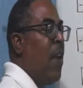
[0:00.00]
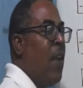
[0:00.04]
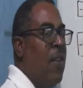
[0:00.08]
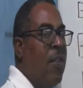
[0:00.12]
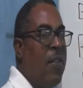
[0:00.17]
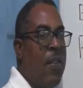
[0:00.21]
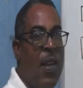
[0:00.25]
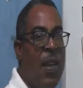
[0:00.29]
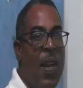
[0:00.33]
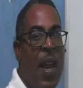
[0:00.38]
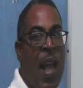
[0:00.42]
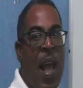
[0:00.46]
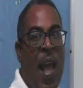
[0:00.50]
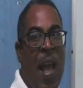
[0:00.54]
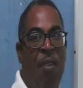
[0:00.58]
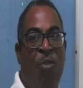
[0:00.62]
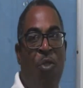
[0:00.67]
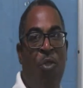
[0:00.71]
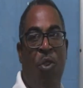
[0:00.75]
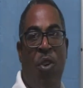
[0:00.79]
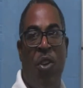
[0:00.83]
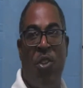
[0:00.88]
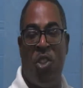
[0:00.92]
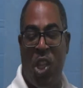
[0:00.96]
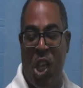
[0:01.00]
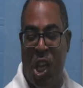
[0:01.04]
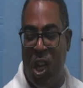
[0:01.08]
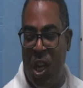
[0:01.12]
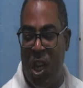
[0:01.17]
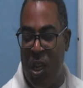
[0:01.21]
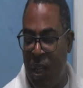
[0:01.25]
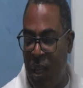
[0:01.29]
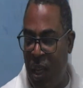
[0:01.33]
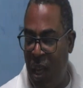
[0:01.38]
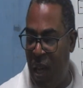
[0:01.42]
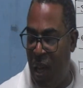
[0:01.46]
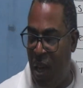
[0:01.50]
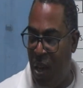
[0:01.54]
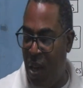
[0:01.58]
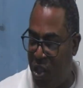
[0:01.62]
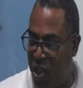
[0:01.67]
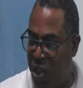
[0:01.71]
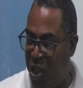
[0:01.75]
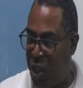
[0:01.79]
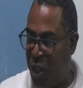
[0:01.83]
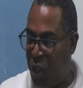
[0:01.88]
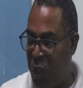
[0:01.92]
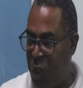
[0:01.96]
scenario, the second
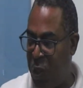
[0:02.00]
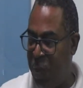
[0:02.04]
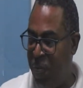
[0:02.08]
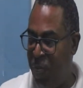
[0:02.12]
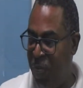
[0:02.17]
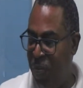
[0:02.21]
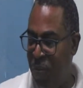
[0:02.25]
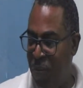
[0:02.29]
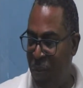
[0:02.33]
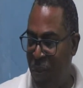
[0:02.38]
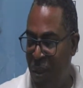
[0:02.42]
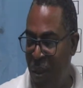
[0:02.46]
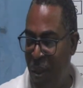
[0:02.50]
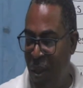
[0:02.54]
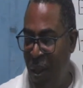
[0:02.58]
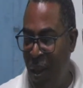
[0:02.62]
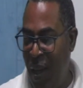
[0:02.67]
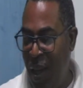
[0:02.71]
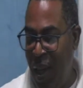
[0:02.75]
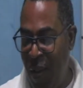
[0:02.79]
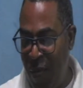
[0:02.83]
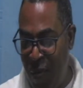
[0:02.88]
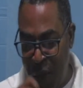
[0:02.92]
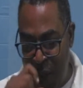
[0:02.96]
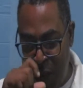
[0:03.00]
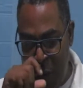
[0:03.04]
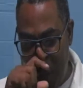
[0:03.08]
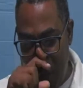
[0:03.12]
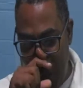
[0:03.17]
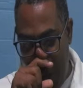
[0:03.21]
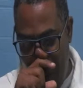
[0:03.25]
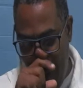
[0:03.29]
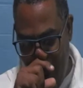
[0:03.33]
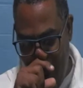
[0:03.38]
case, if the noun